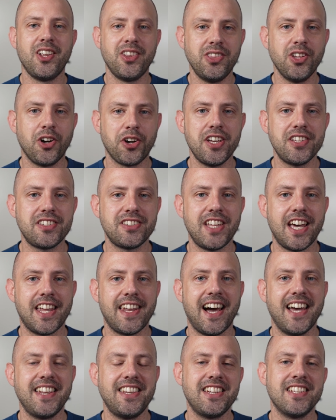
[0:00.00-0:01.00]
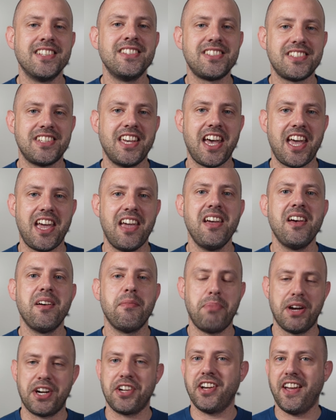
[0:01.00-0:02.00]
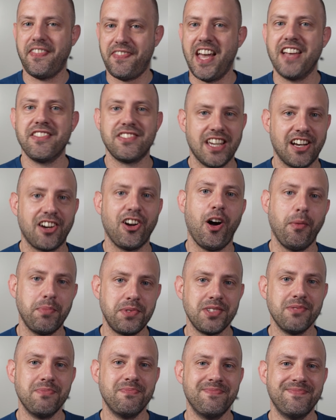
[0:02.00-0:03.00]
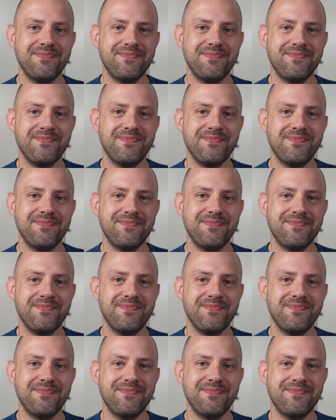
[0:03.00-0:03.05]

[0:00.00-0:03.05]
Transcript: notice that I didn't say better at DevSecOps.